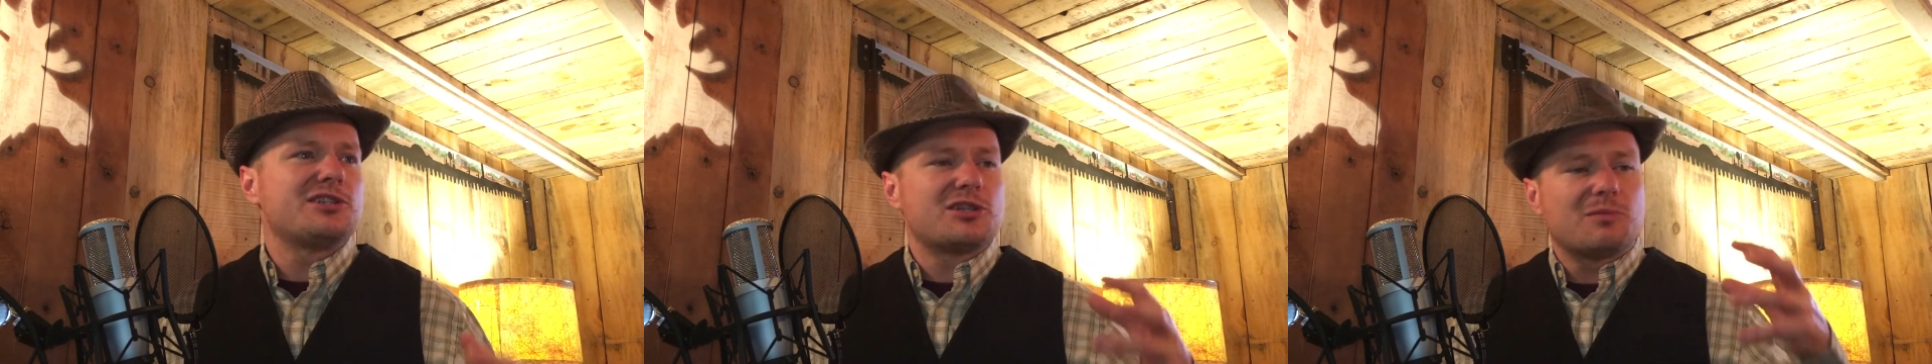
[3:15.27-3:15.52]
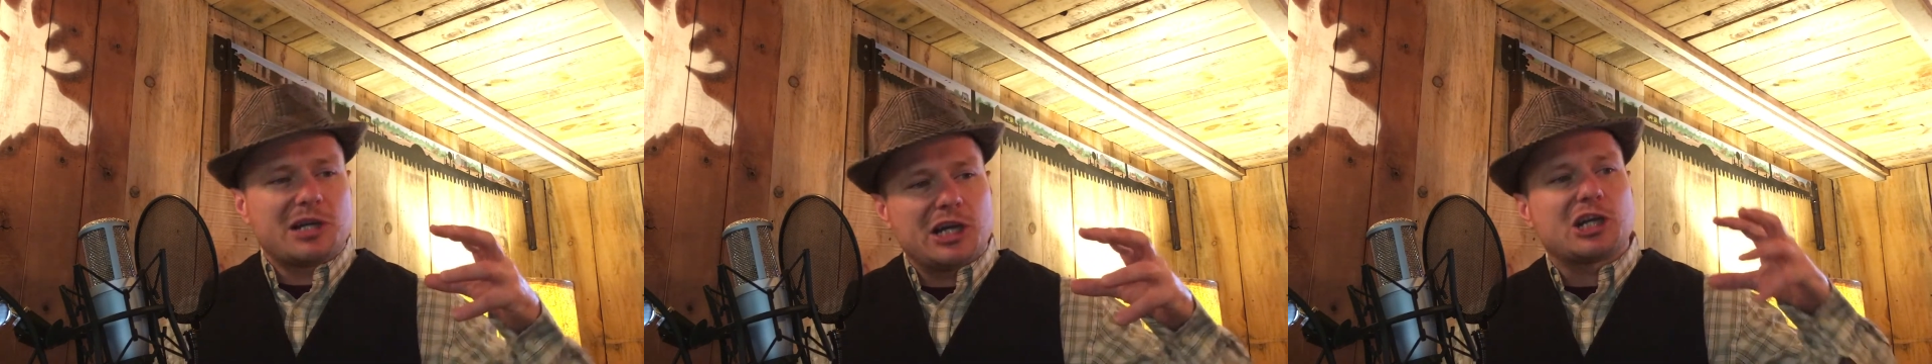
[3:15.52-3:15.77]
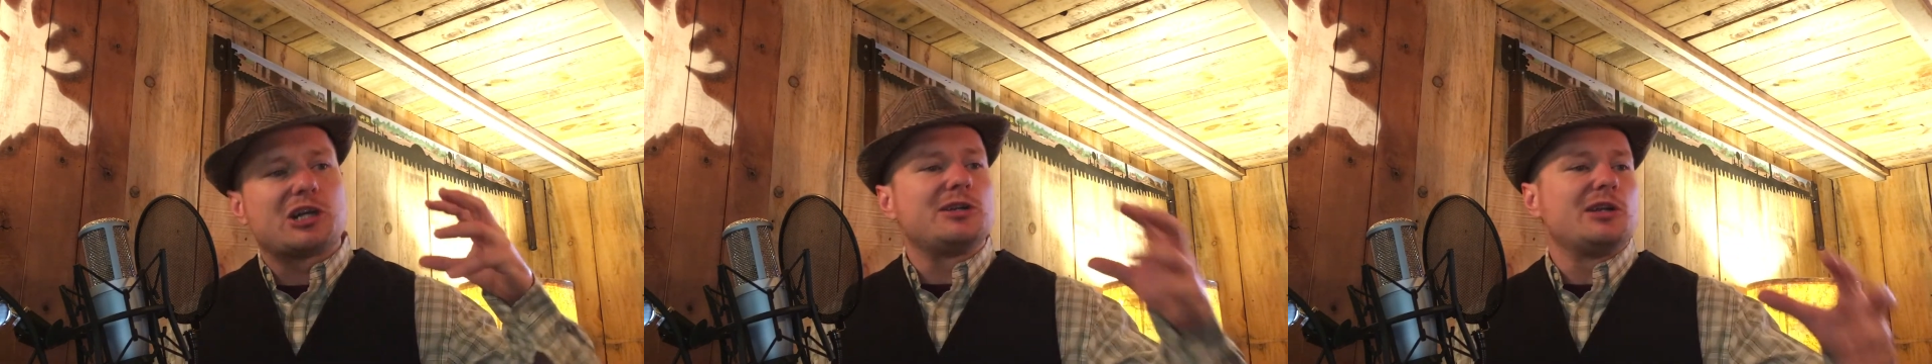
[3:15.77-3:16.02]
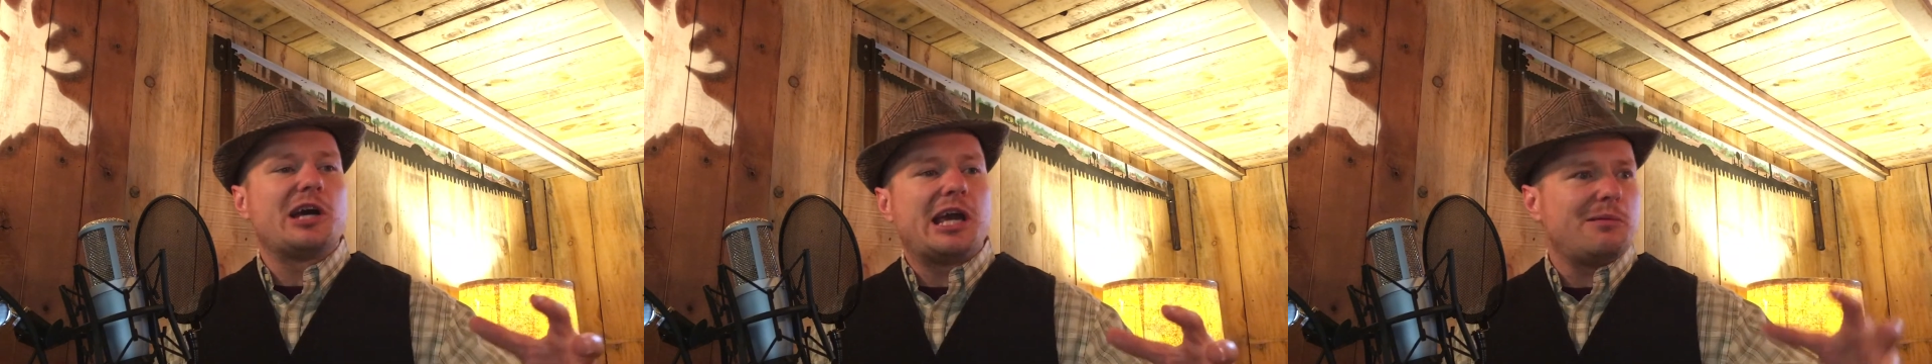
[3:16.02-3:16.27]
some kind of
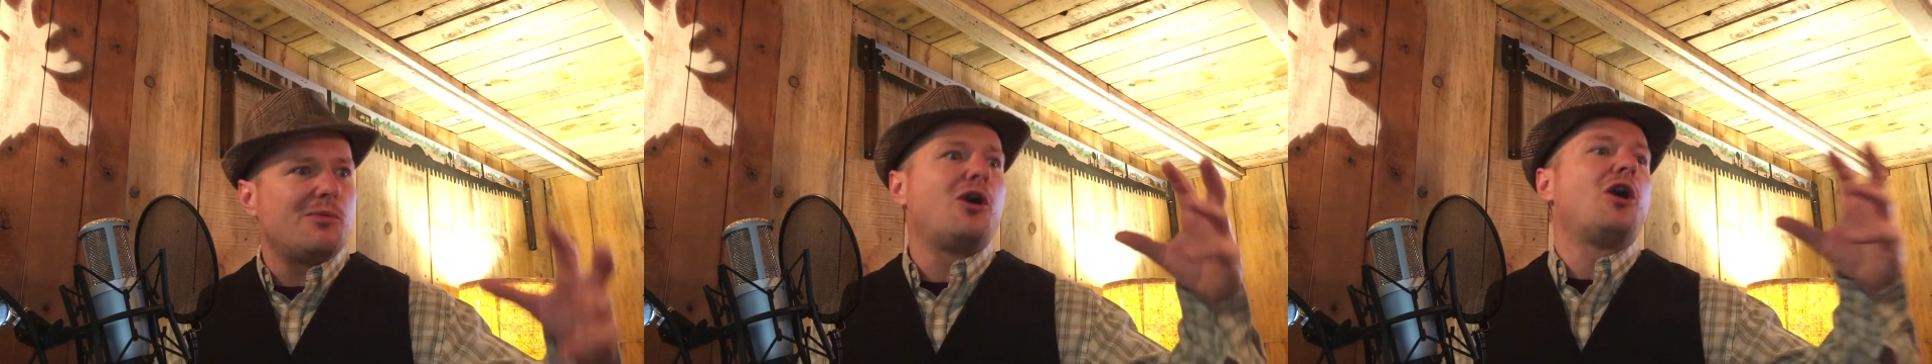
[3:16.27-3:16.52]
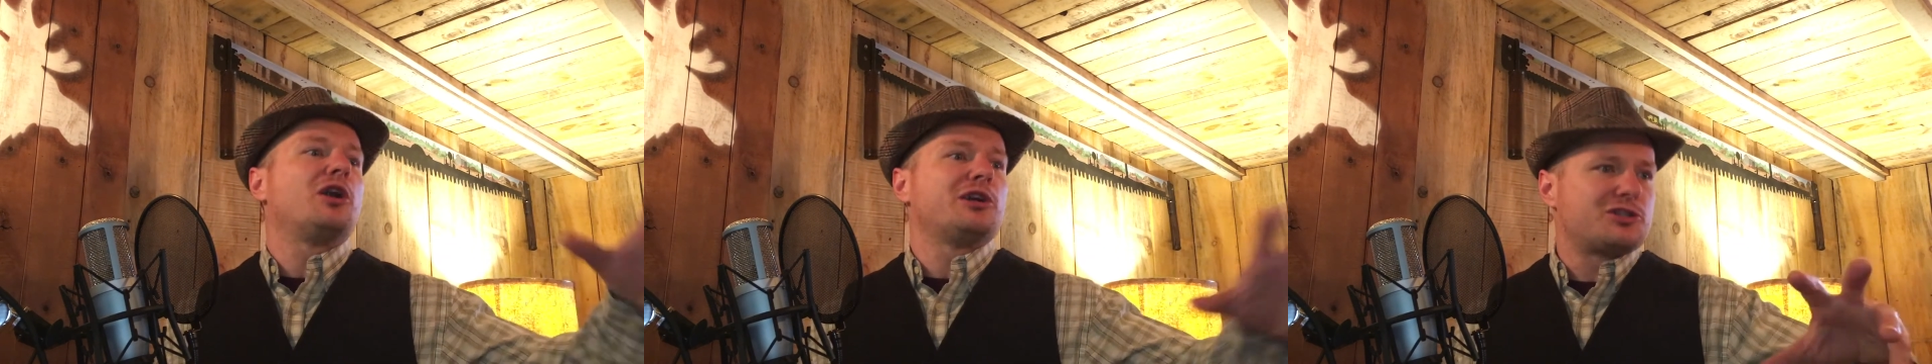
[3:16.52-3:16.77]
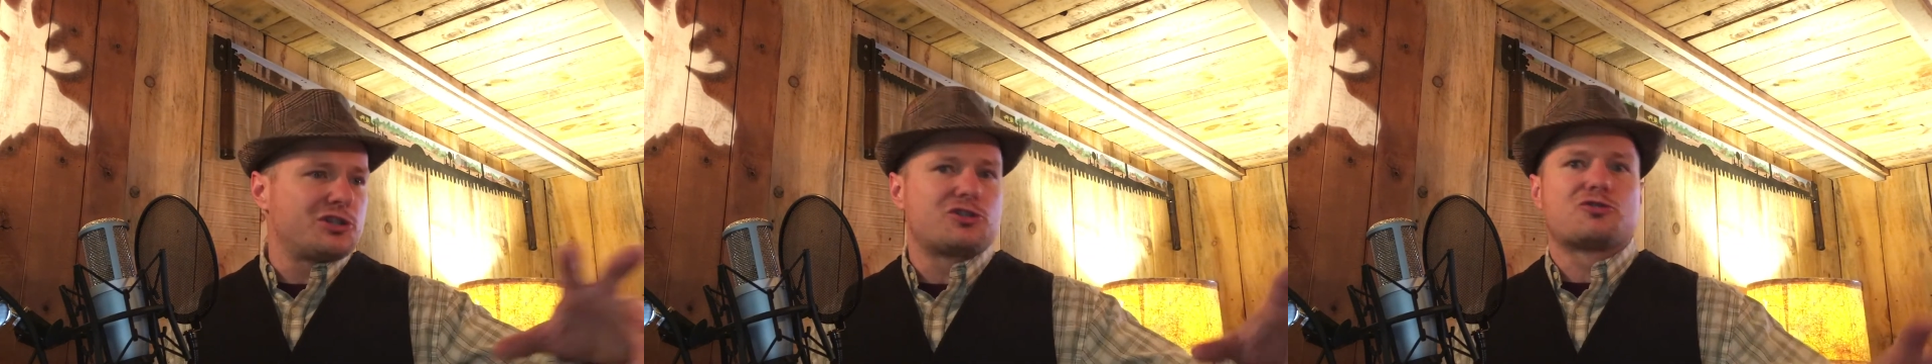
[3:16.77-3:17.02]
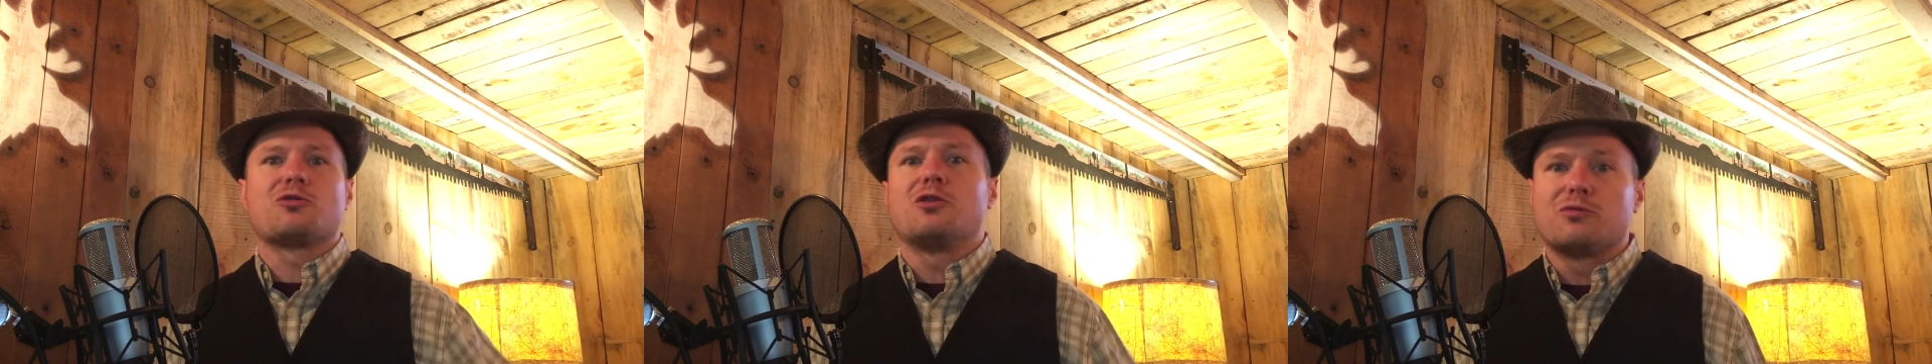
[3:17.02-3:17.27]
claim, oh, this is
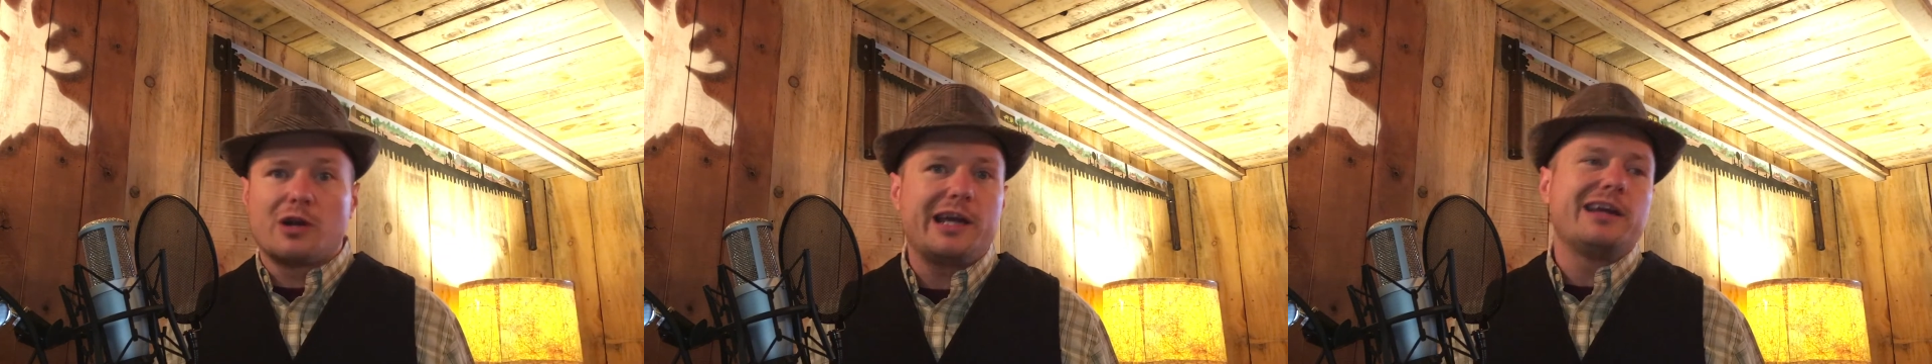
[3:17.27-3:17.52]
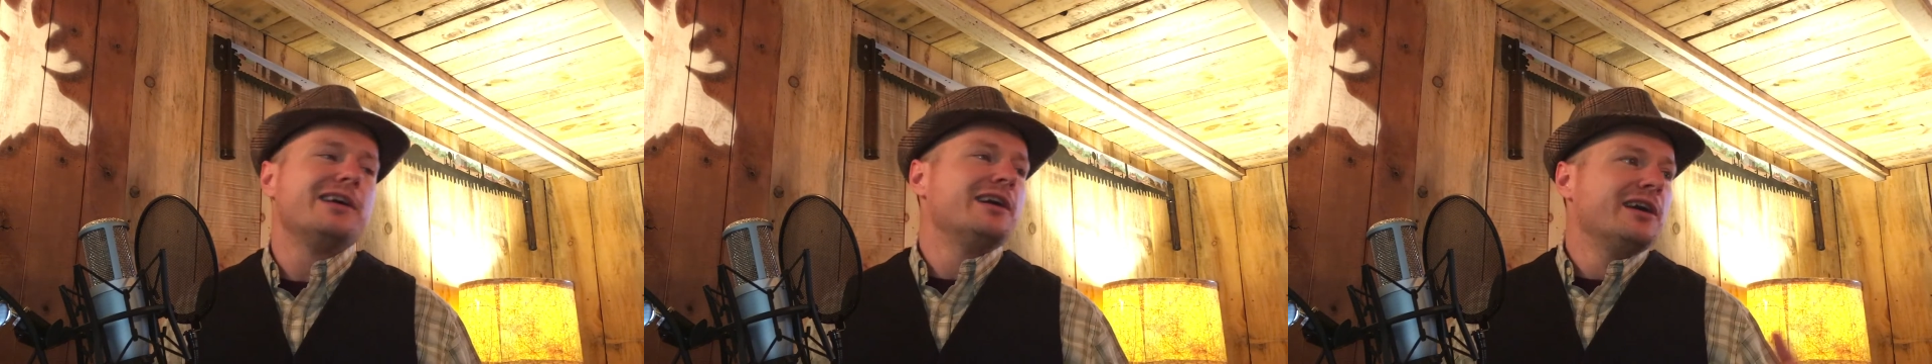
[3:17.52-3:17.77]
true, right?